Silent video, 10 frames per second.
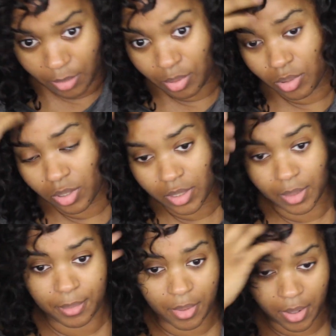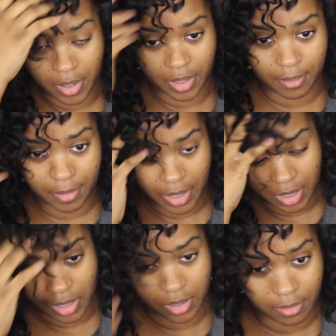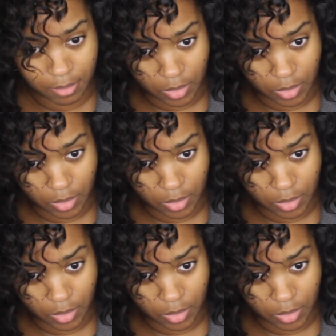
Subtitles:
pull it apart and make it